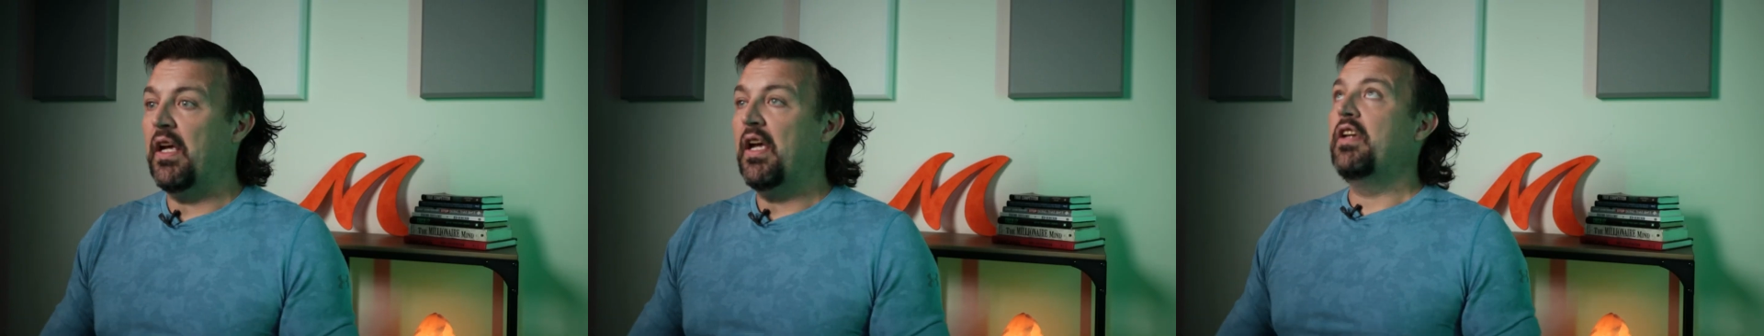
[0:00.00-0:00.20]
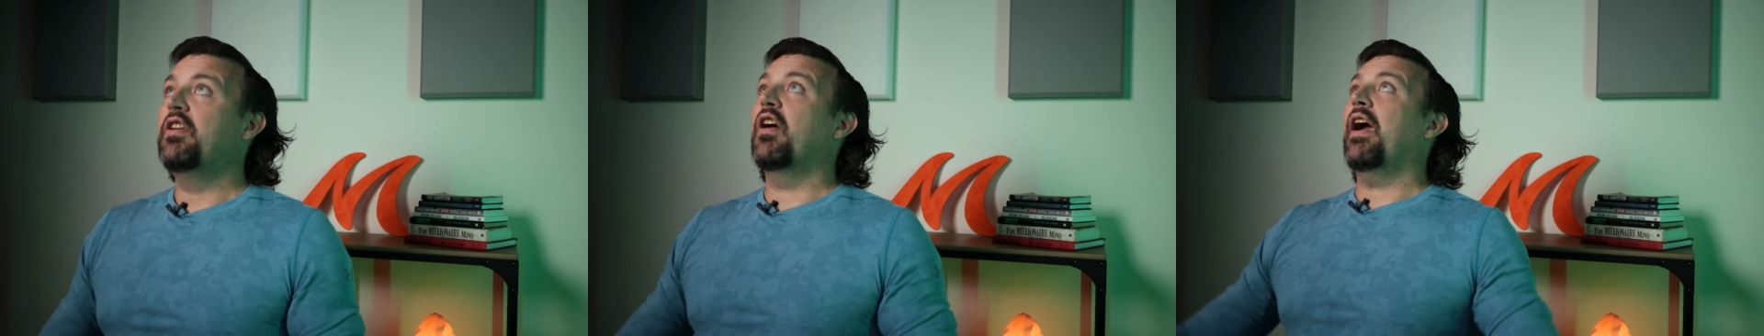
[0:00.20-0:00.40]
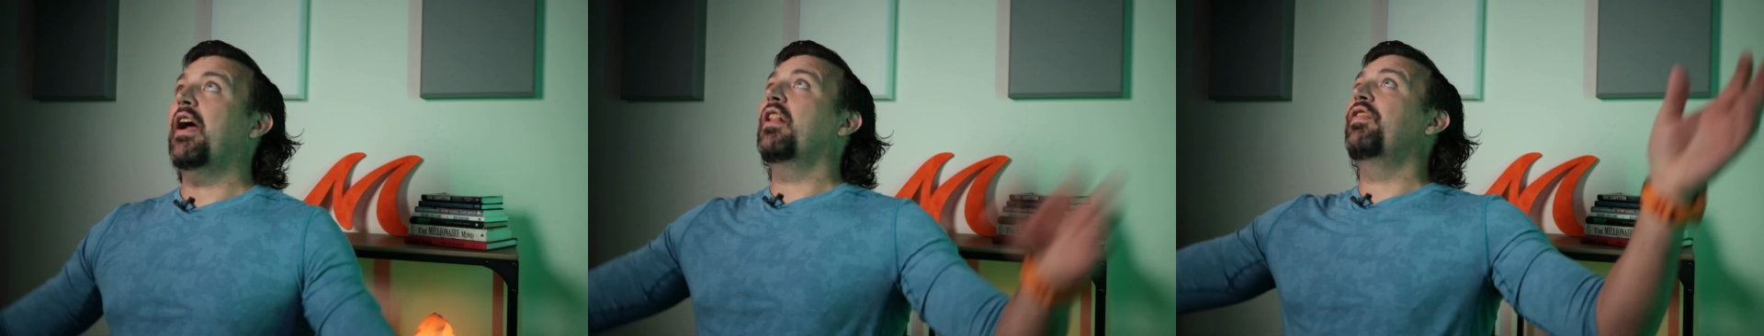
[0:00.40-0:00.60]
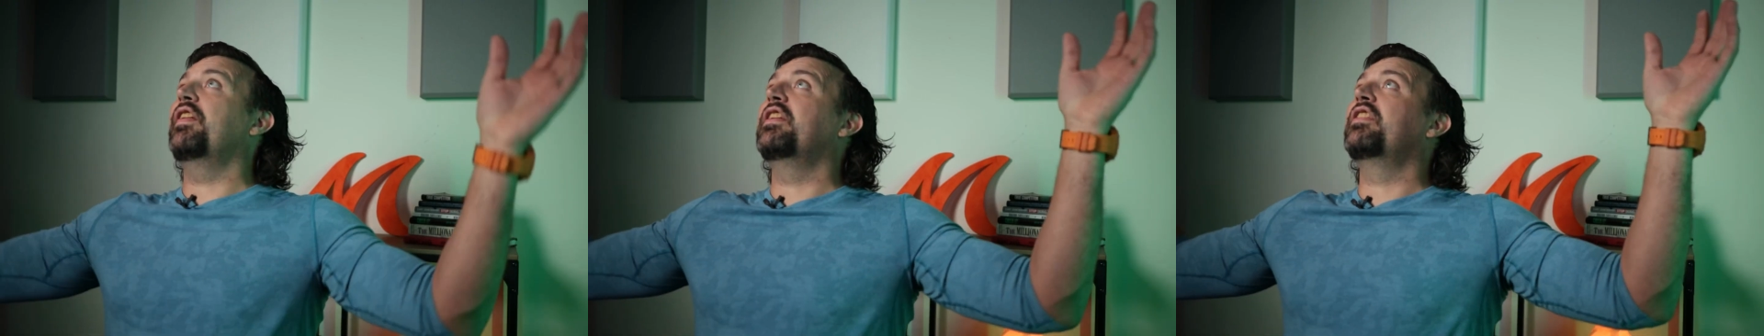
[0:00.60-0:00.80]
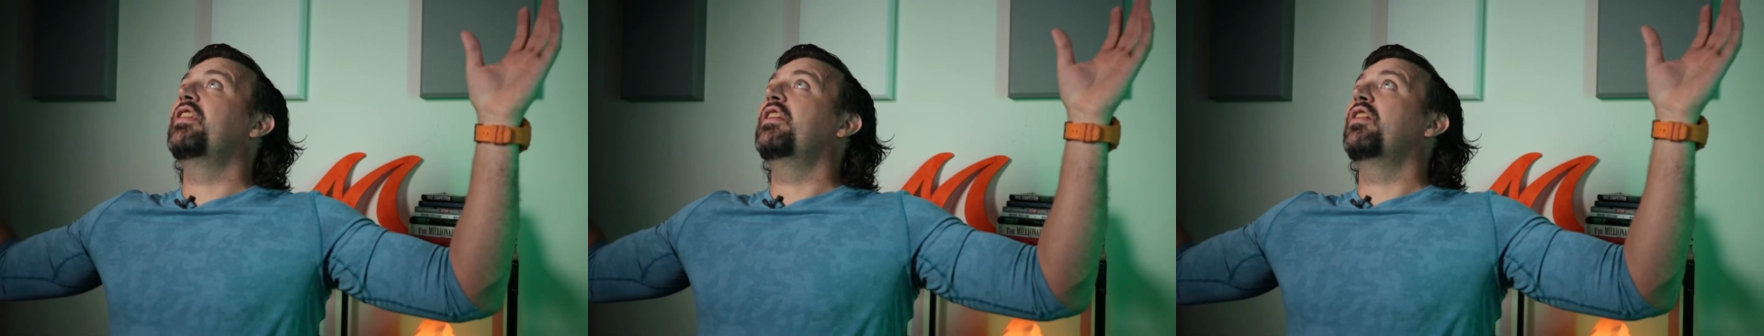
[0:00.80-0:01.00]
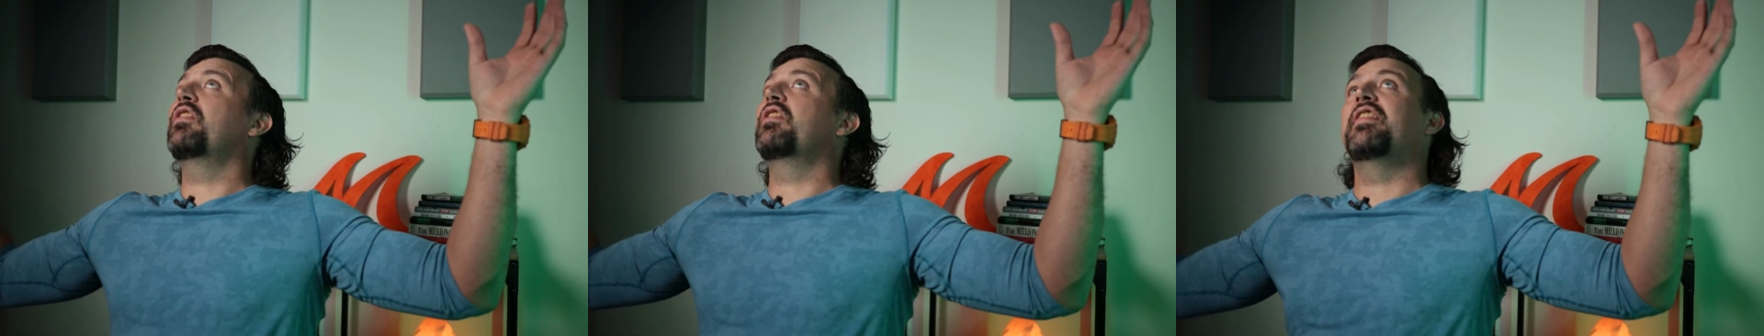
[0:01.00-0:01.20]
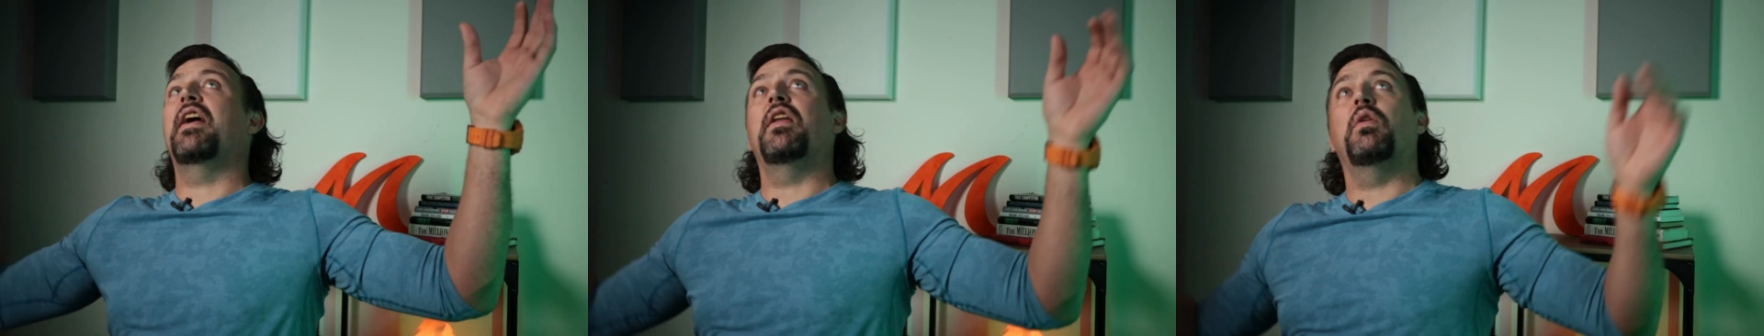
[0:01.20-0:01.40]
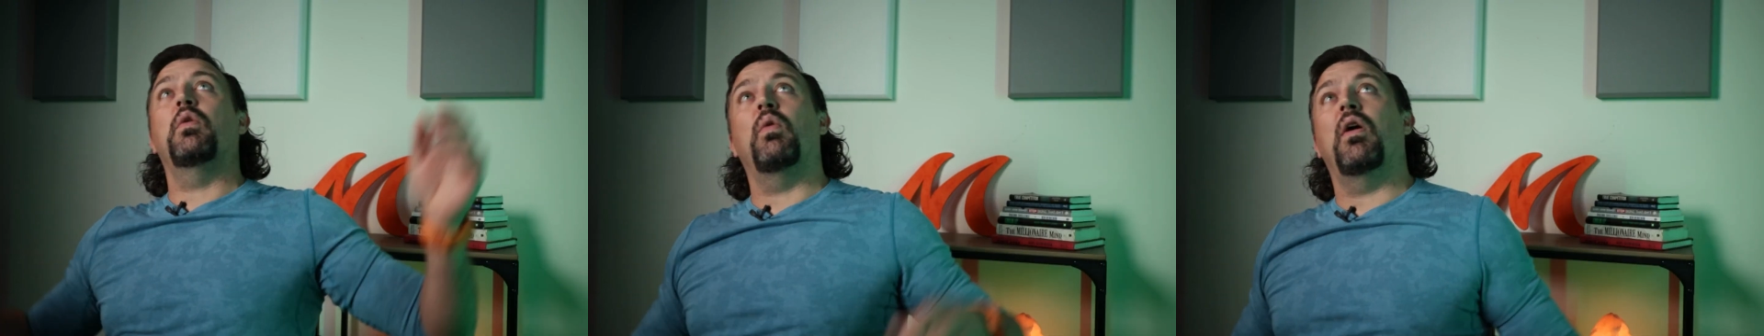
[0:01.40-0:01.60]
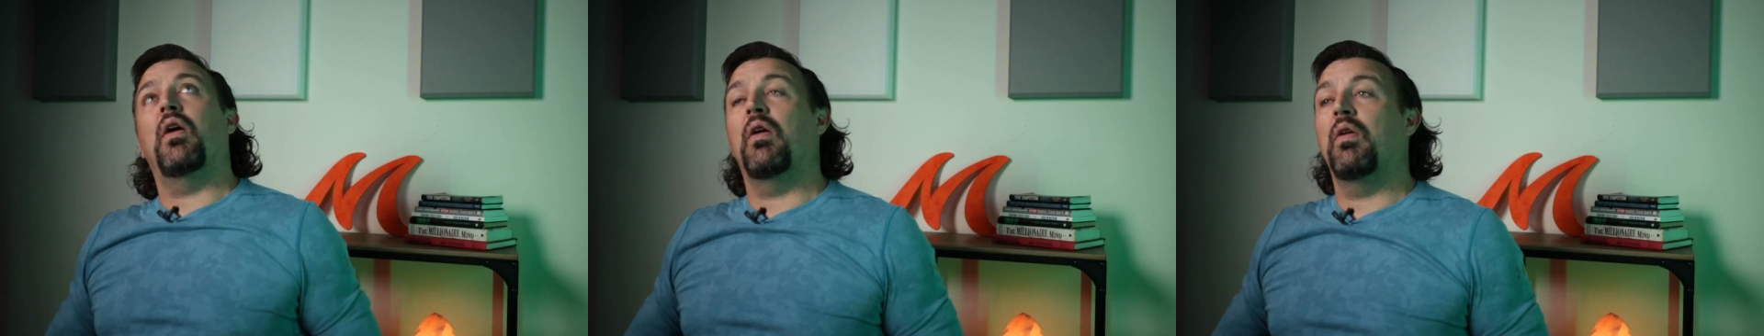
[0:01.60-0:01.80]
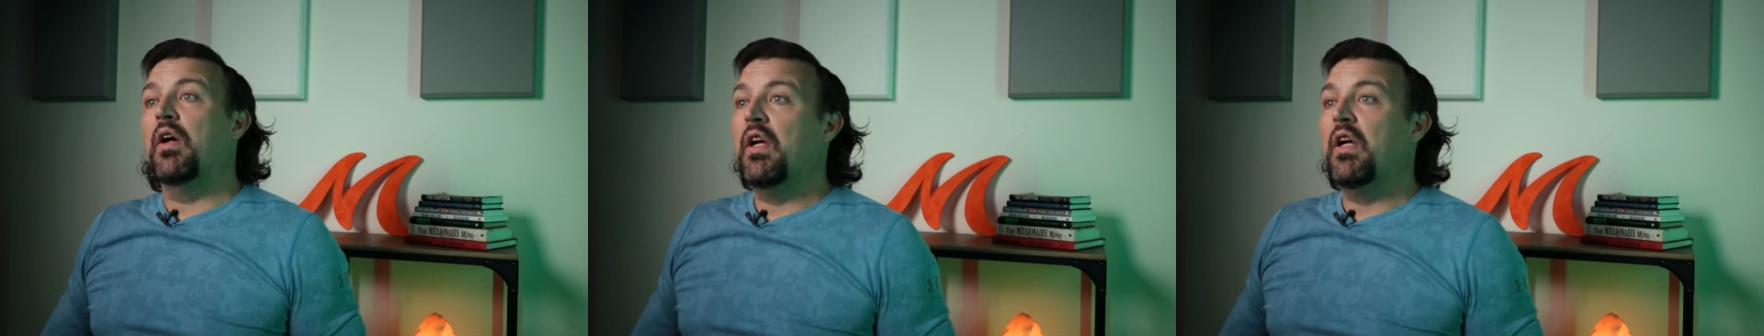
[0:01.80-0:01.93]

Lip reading: your elephant sitting on the side of the wall,